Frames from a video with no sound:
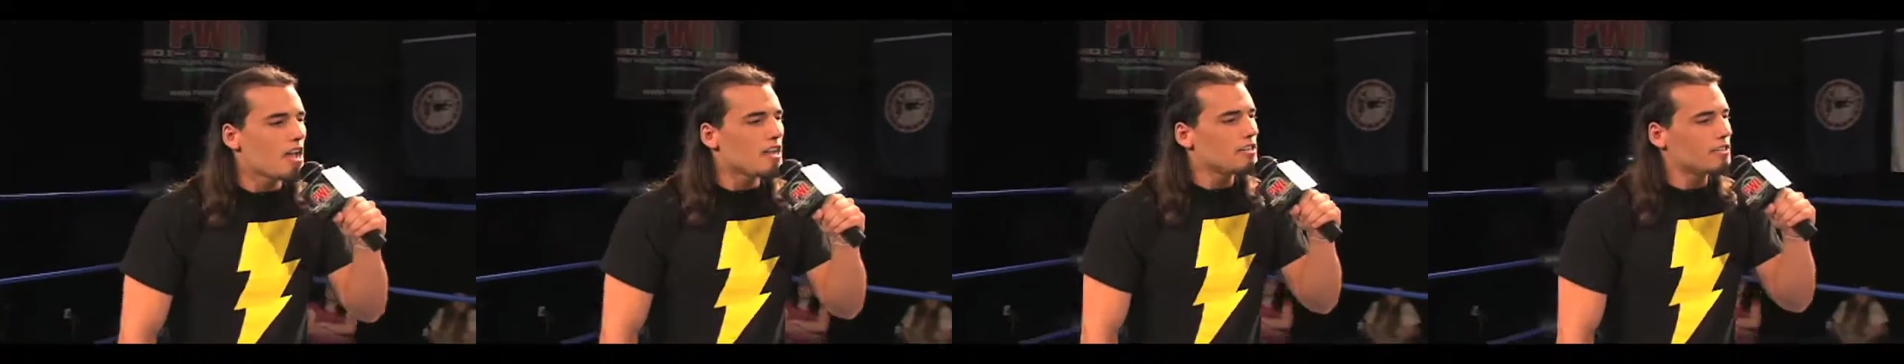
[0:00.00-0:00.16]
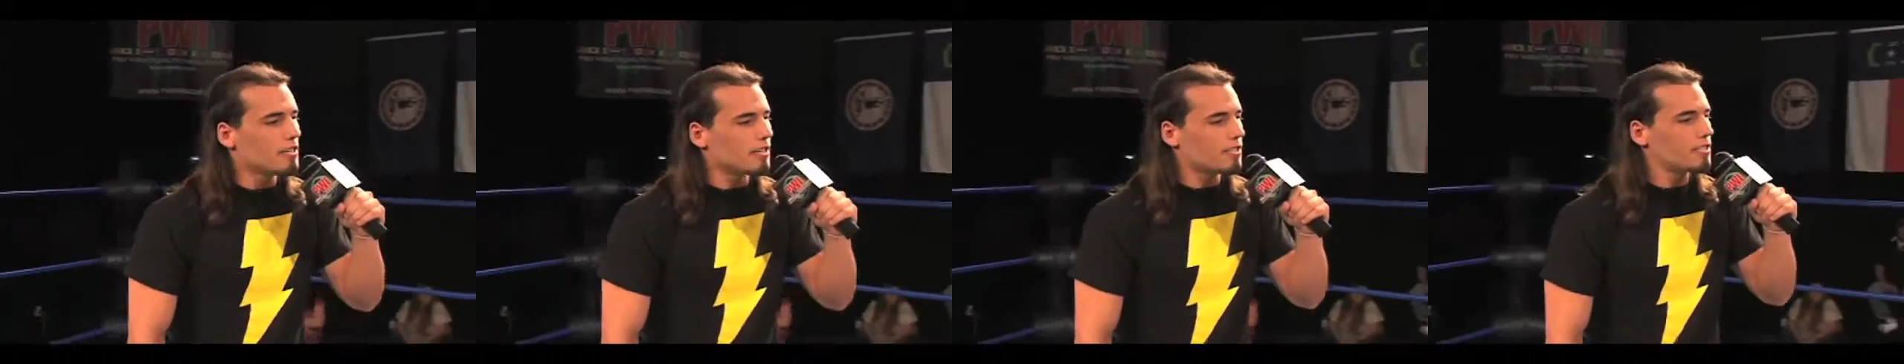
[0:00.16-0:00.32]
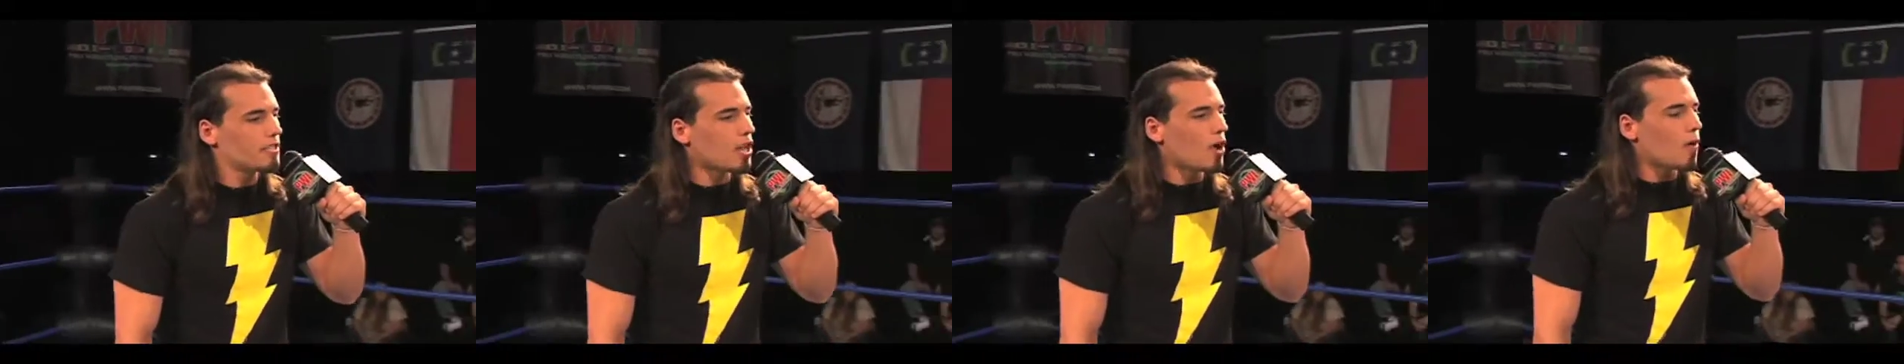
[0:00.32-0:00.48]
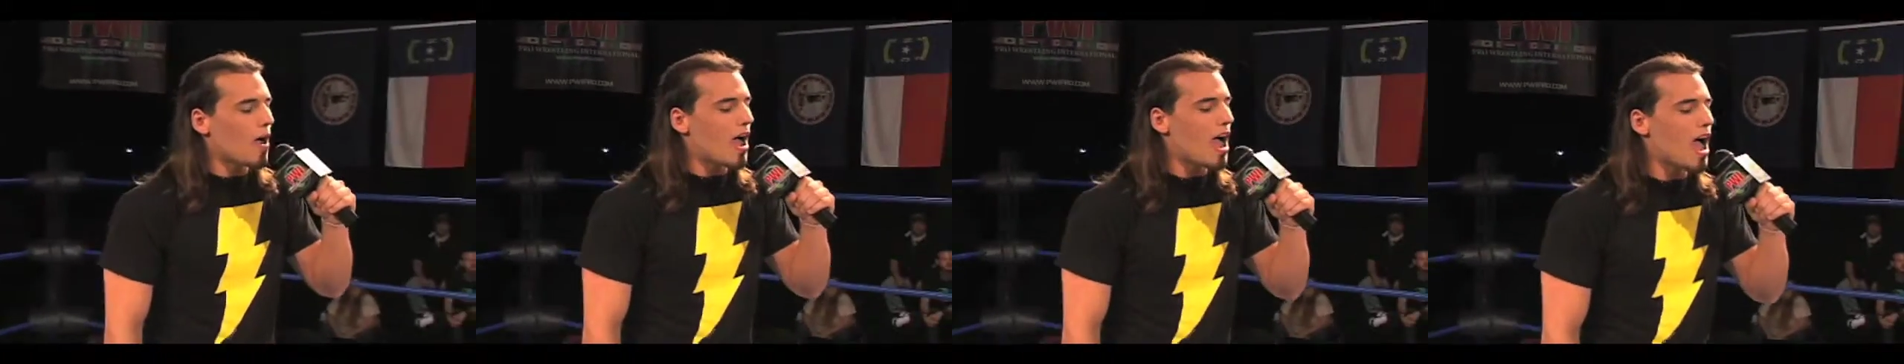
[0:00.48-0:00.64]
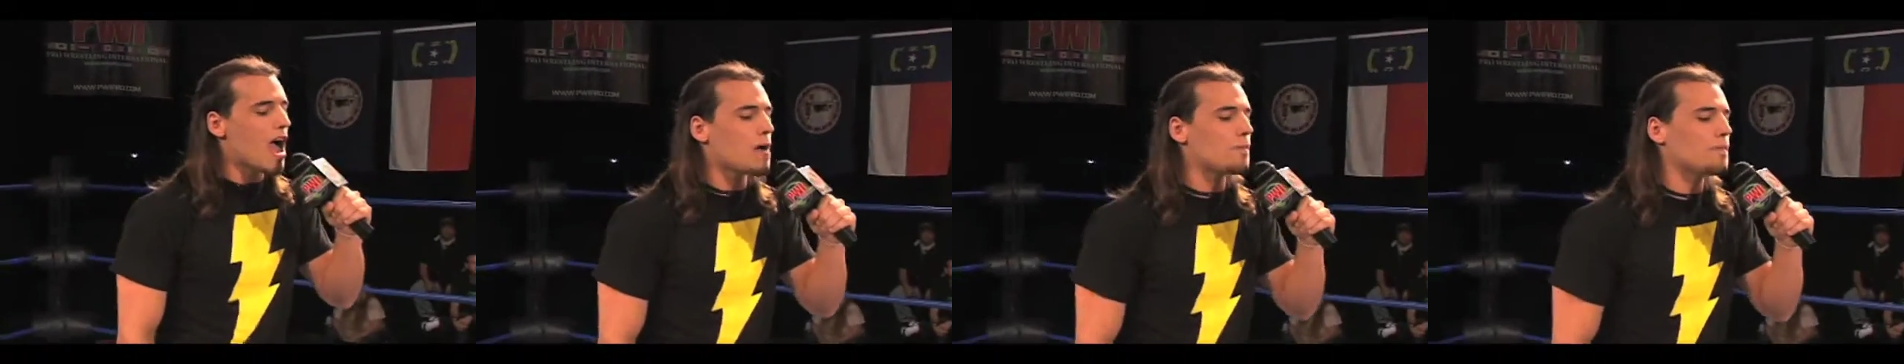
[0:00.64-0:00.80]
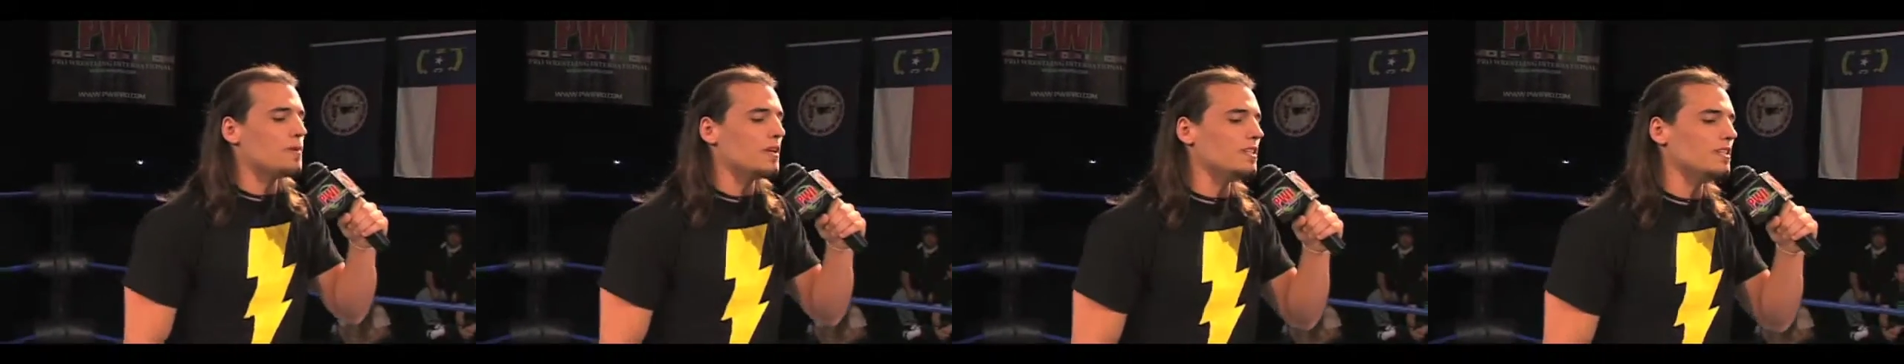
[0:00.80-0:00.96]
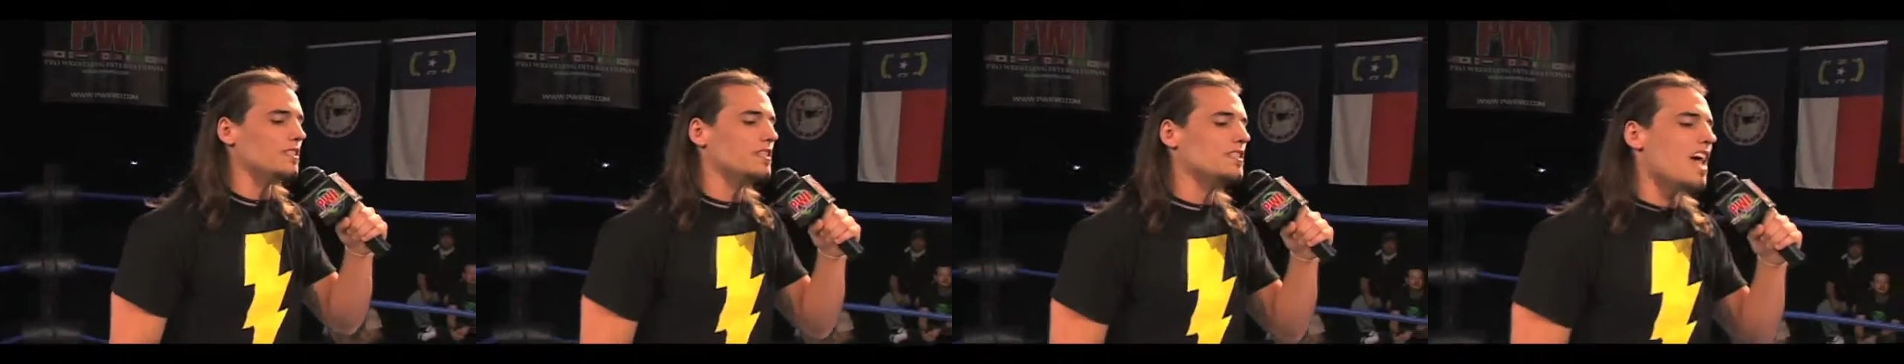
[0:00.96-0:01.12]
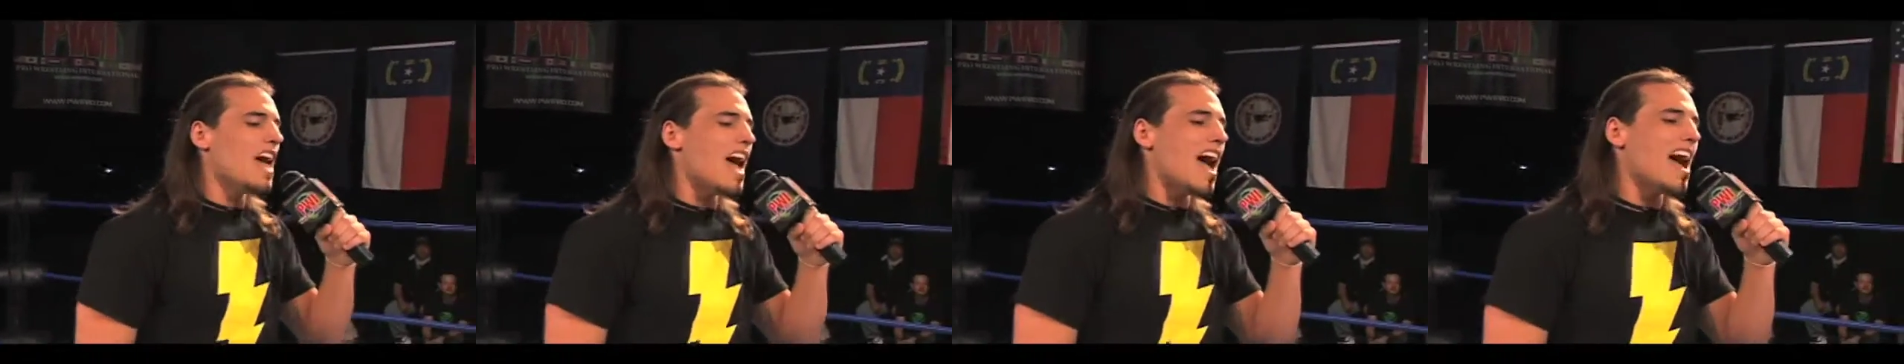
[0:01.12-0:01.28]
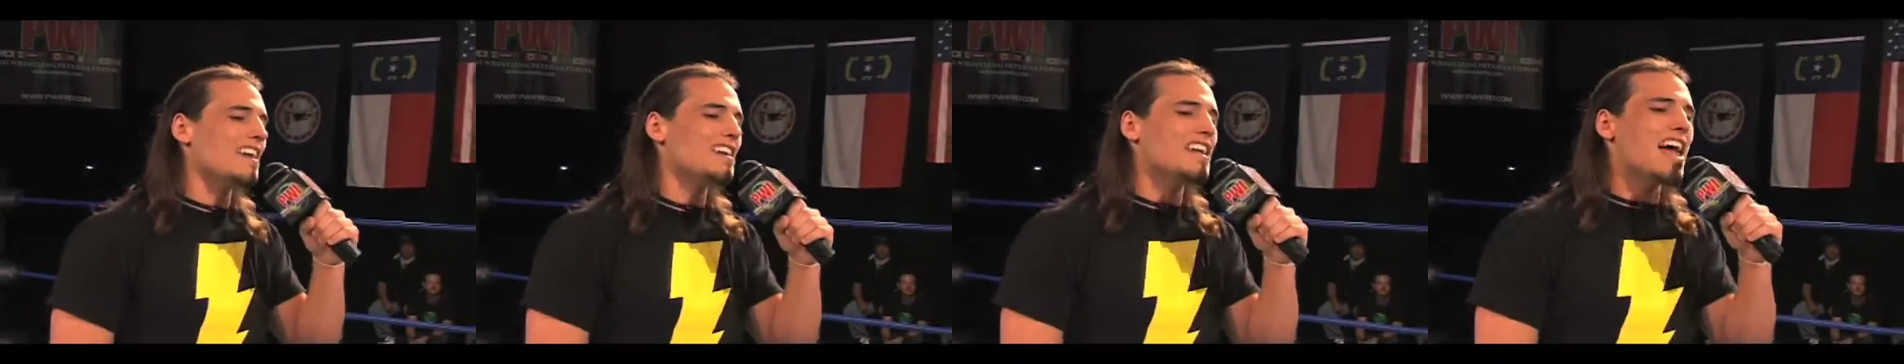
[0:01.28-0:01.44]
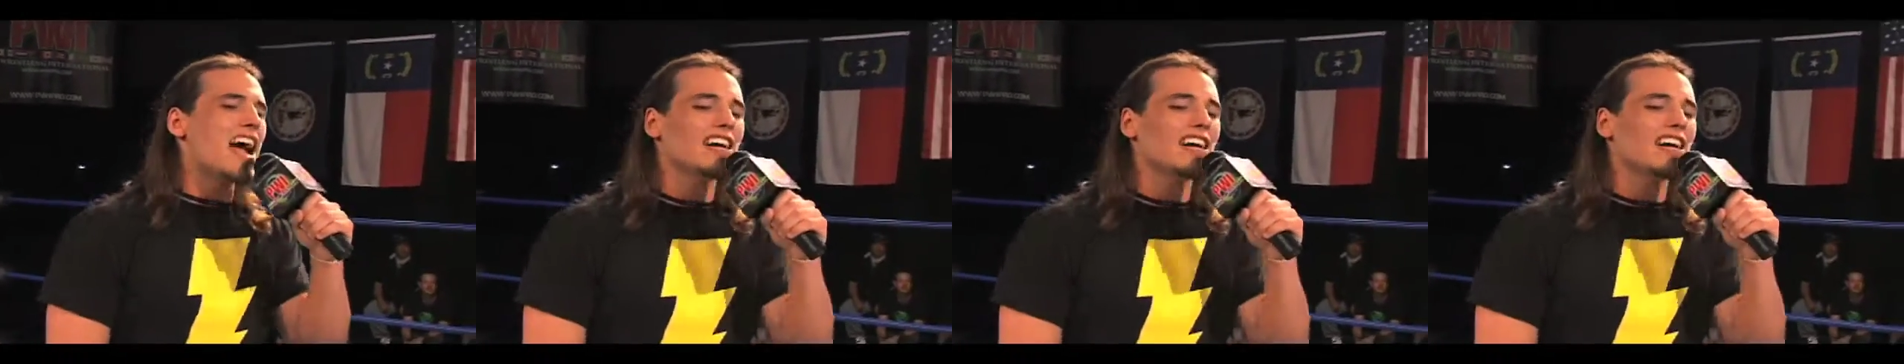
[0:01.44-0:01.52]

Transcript: Just so happens at